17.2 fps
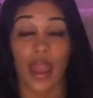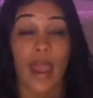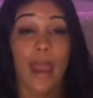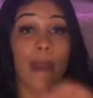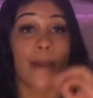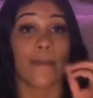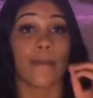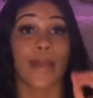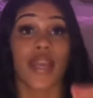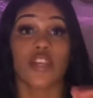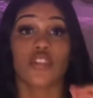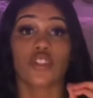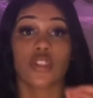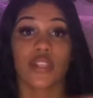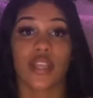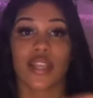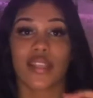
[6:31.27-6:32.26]
Make sure
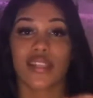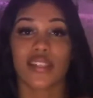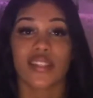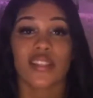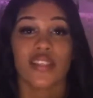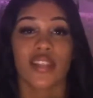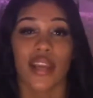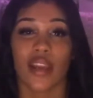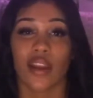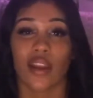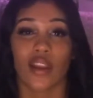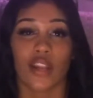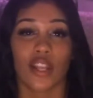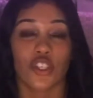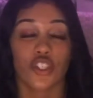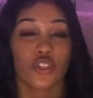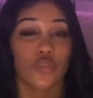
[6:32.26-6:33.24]
that this is the hair
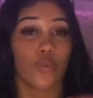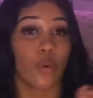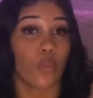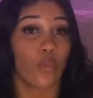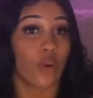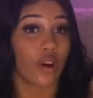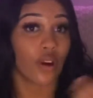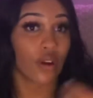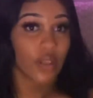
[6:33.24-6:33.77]
that you will want on